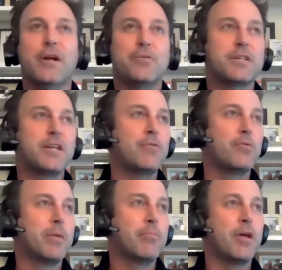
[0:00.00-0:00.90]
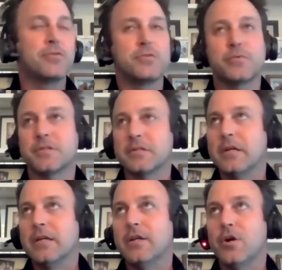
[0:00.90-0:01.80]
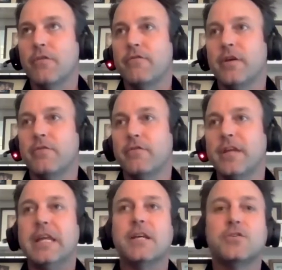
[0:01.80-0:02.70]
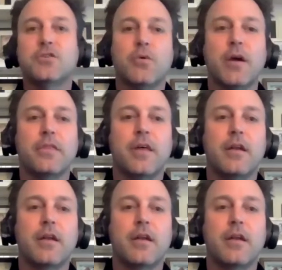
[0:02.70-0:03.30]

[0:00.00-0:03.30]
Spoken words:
When I was a kid with my brother, there was, if he didn't do it,